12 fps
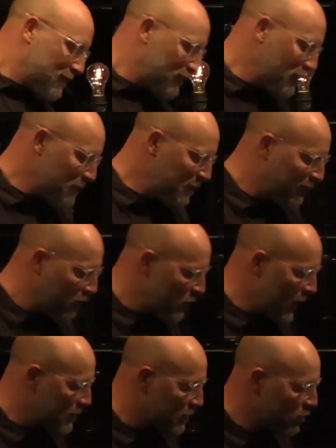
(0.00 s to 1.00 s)
Just before
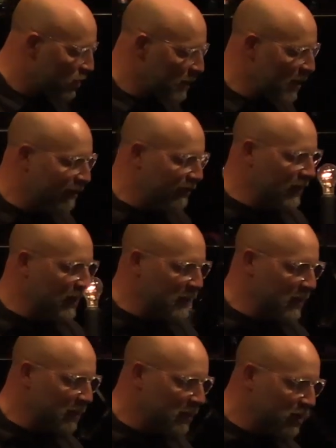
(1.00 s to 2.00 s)
that story about
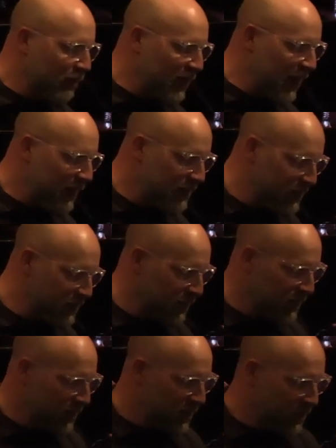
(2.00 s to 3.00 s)
Philip in the book of Acts,
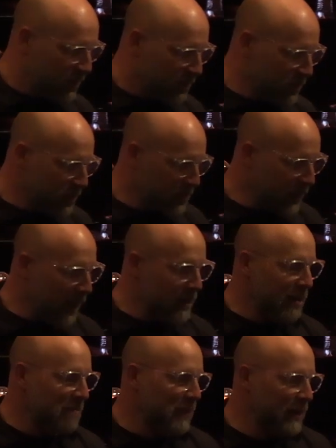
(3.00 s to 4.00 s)
there's this guy
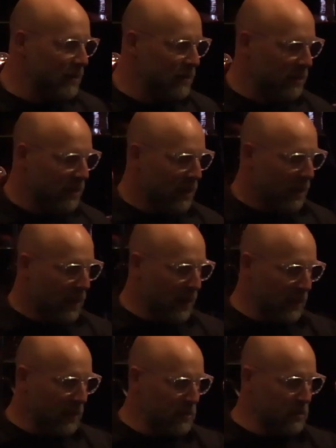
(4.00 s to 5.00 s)
named Peter,
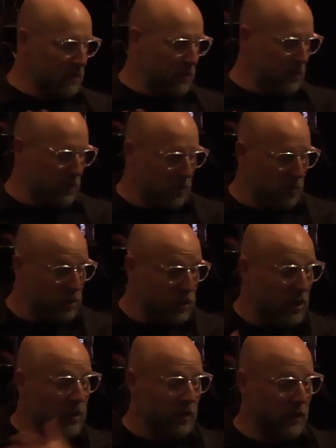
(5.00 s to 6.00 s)
and he's, you know,
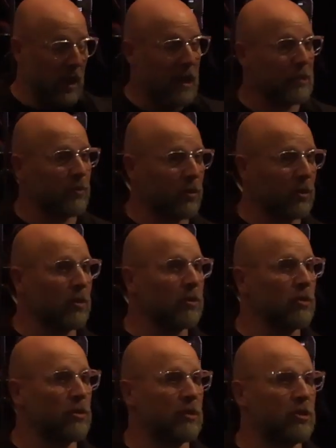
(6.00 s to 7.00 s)
sharing the gospel, the good
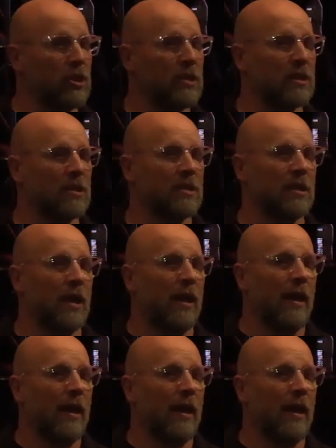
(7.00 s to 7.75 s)
news of Jesus.